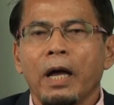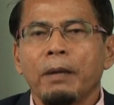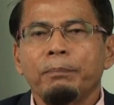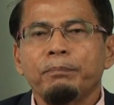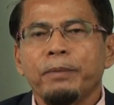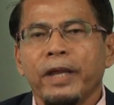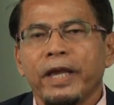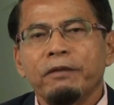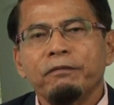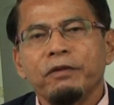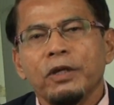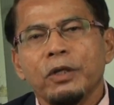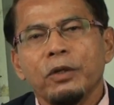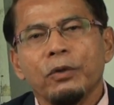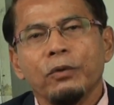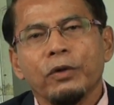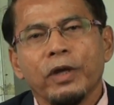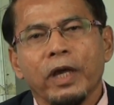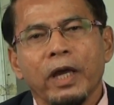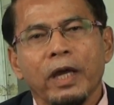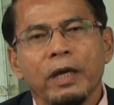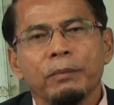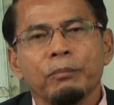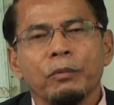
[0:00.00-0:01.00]
playing video
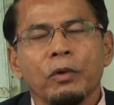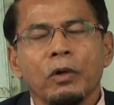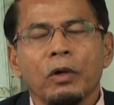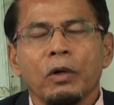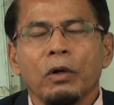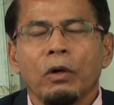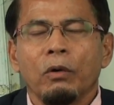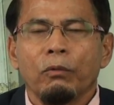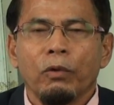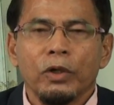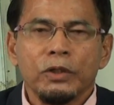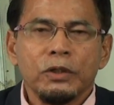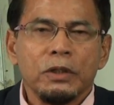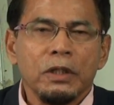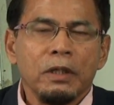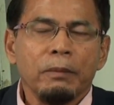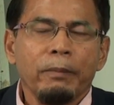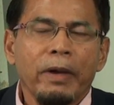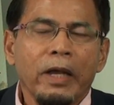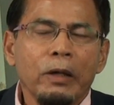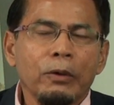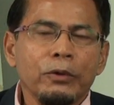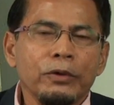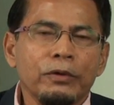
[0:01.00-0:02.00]
game,
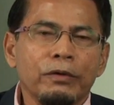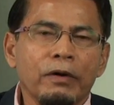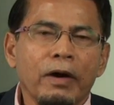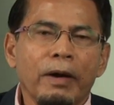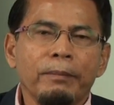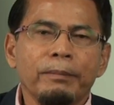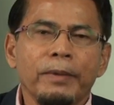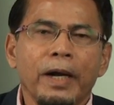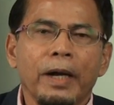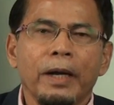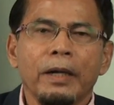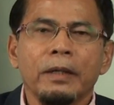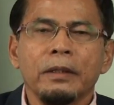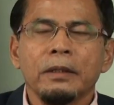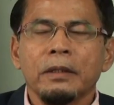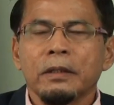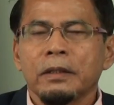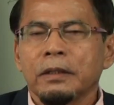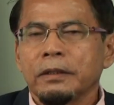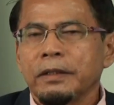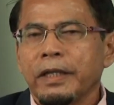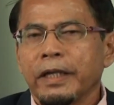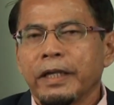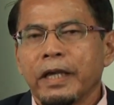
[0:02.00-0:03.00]
watching melodrama,
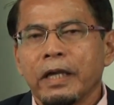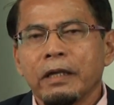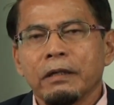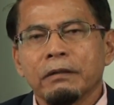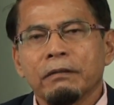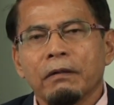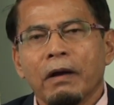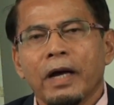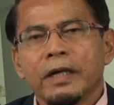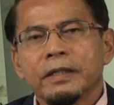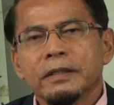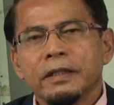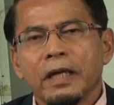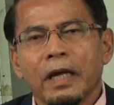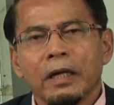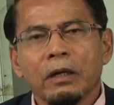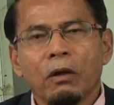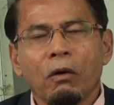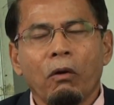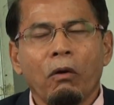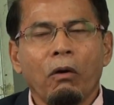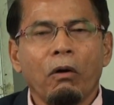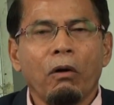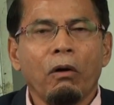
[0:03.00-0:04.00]
taking drugs,
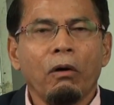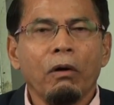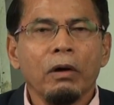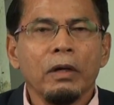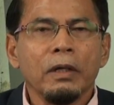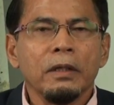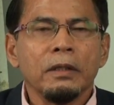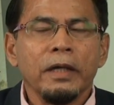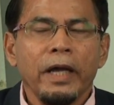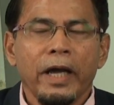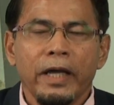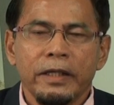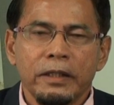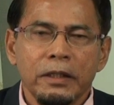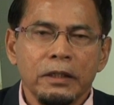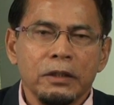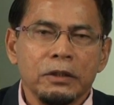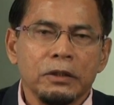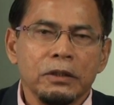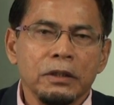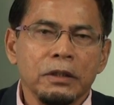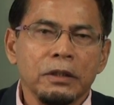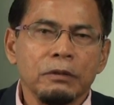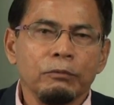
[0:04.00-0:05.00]
alcohol,
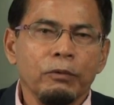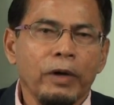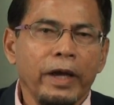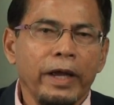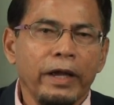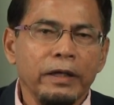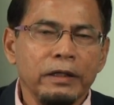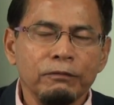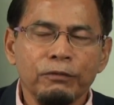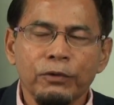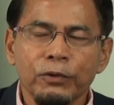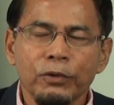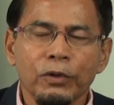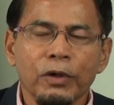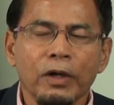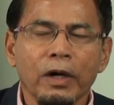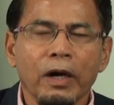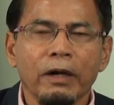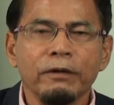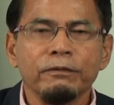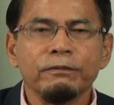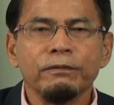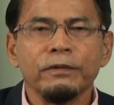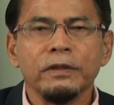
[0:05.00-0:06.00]
addiction,
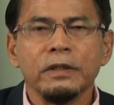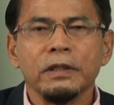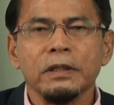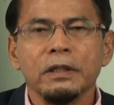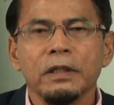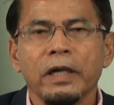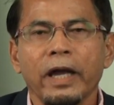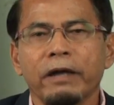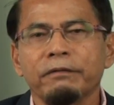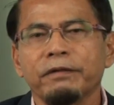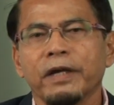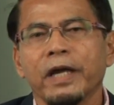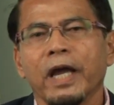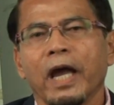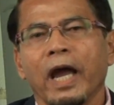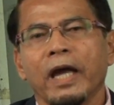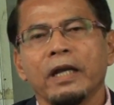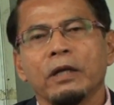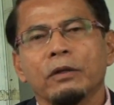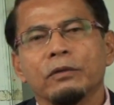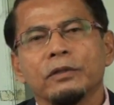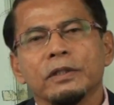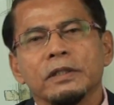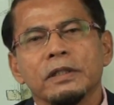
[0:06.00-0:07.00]
pornography, having a
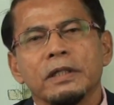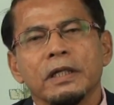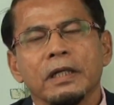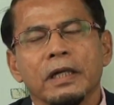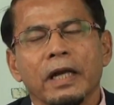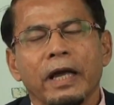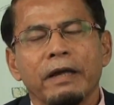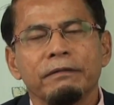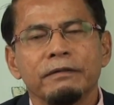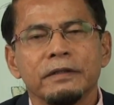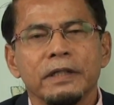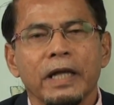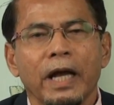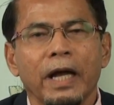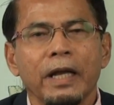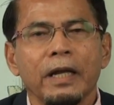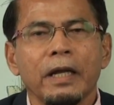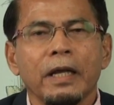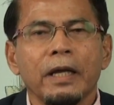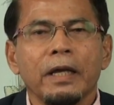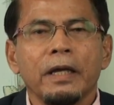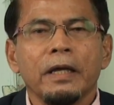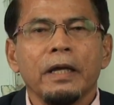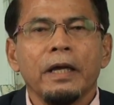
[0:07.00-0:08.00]
hedonistic
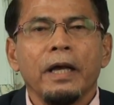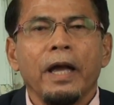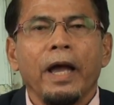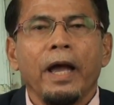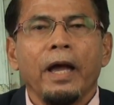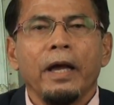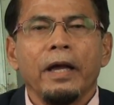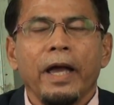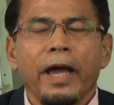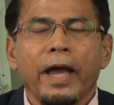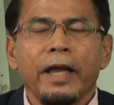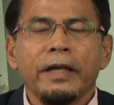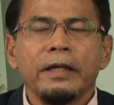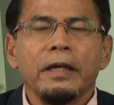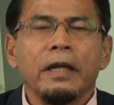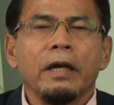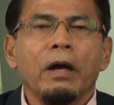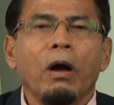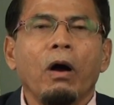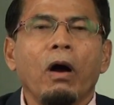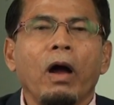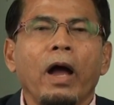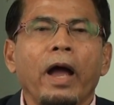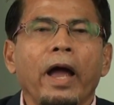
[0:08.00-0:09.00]
lifestyle, and
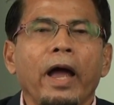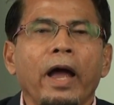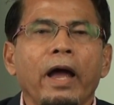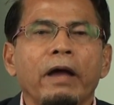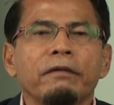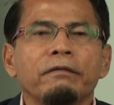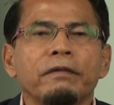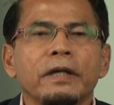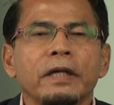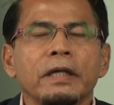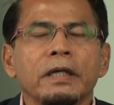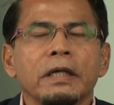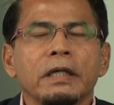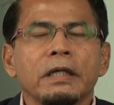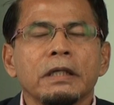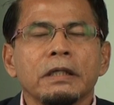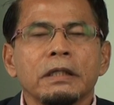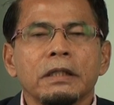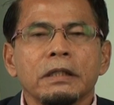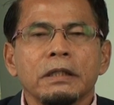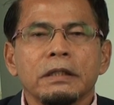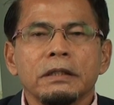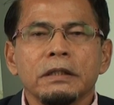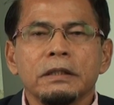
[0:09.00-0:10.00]
having
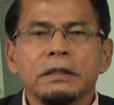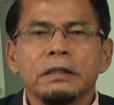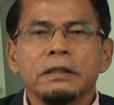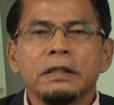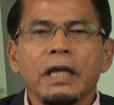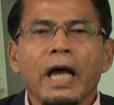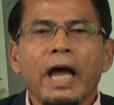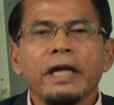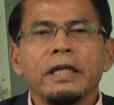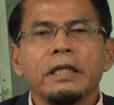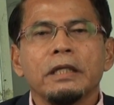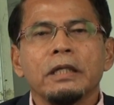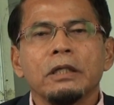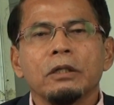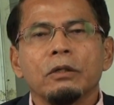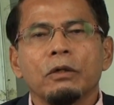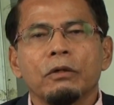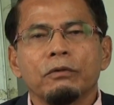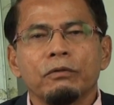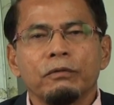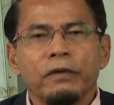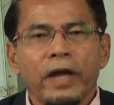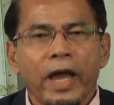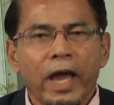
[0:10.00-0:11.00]
this idea
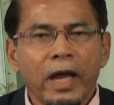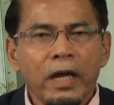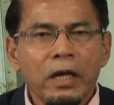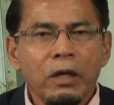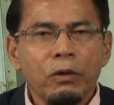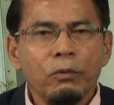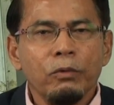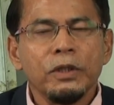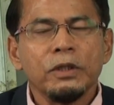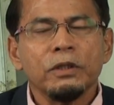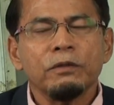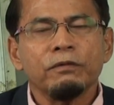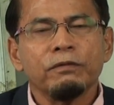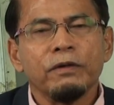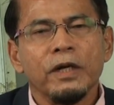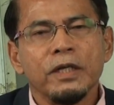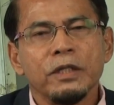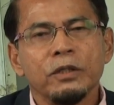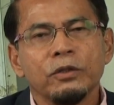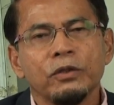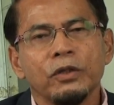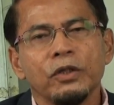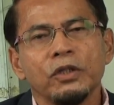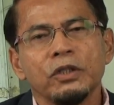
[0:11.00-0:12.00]
of anguish,
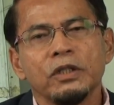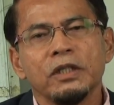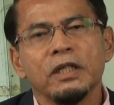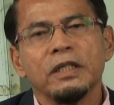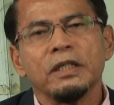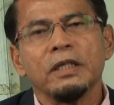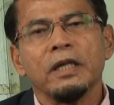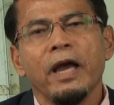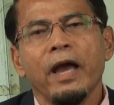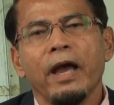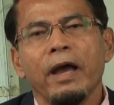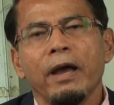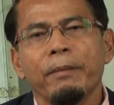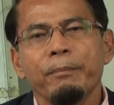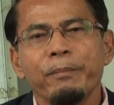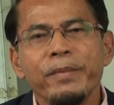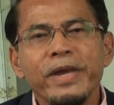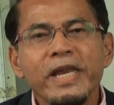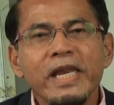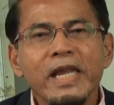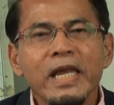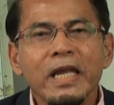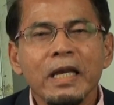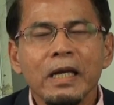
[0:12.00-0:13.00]
frustration,
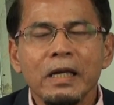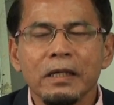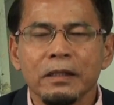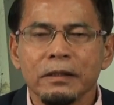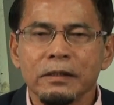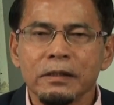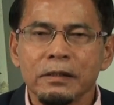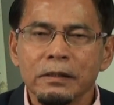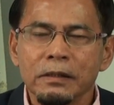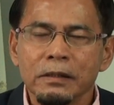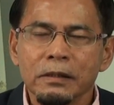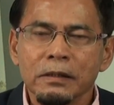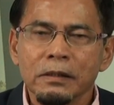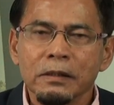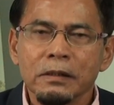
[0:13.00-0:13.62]
meaningless